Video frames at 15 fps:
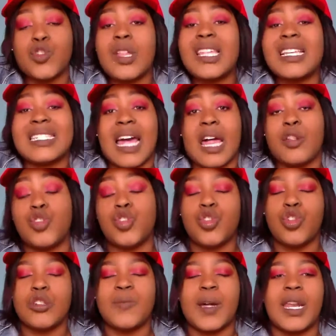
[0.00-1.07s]
sure there's other
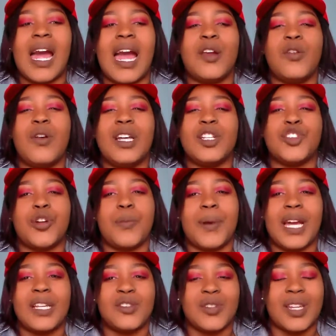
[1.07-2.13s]
stores, but I know at
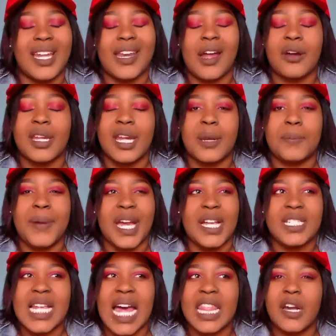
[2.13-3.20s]
ShopRite you can now get
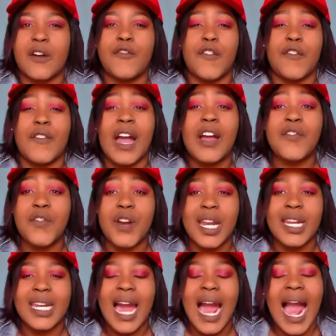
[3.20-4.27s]
pads, I think for
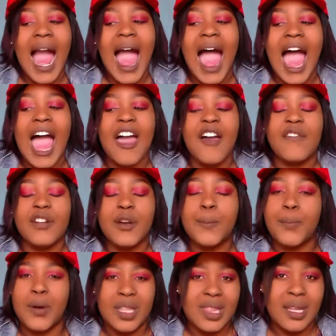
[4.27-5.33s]
£5. I
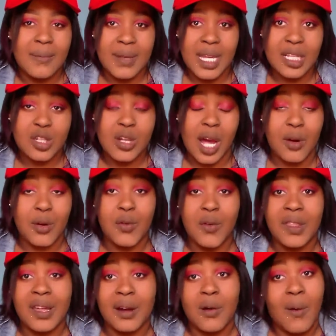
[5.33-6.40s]
haven't bought them yet, so I don't
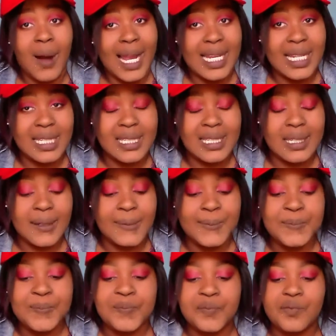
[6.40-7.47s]
know the quality,
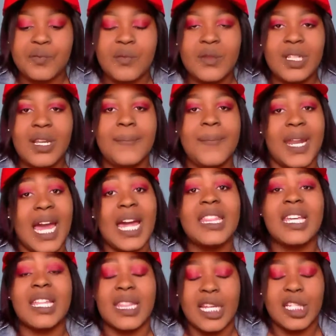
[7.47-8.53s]
but I
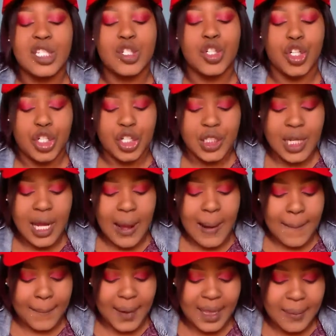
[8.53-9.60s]
think that's good.
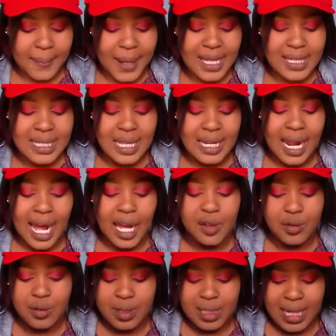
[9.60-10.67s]
But the pads that I
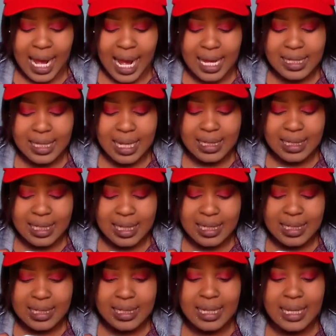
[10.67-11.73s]
use, guys, it's
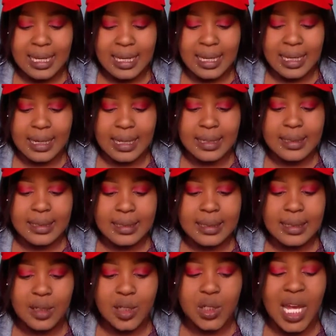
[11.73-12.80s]
this Lil-lets.
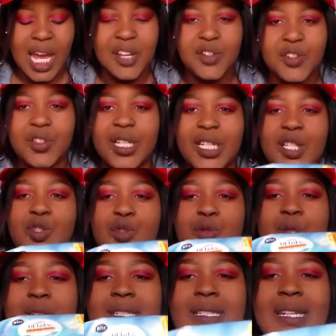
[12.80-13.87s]
So I usually
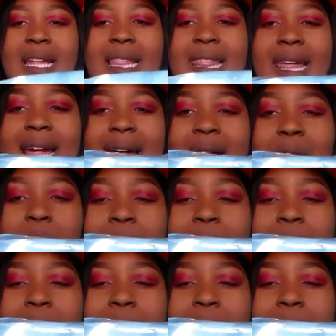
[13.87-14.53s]
use the